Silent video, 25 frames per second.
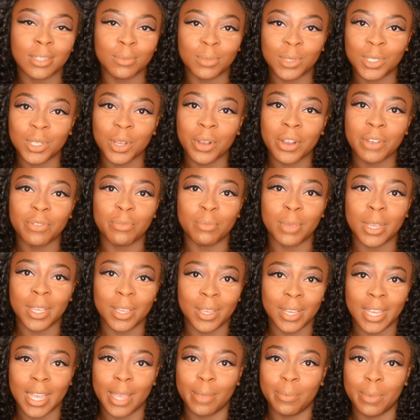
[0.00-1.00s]
I'm sorry for my
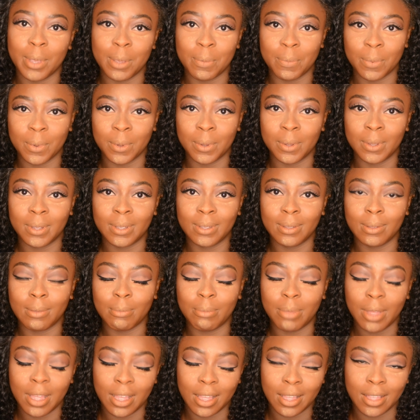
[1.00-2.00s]
UK people,
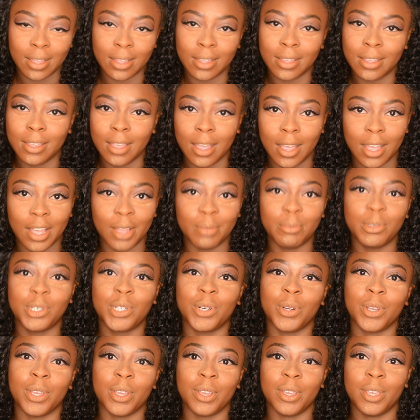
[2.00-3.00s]
but I'm
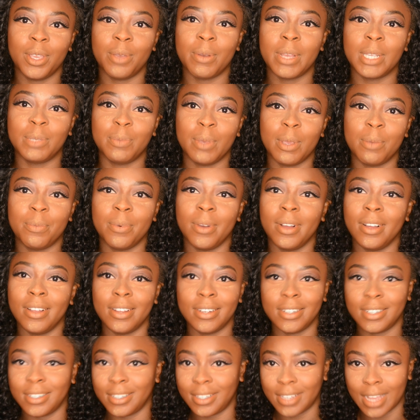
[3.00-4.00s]
sure your US people are
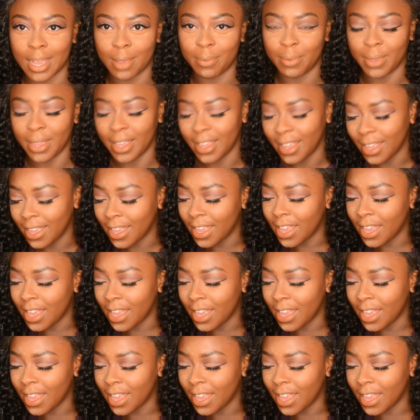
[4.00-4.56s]
just happy.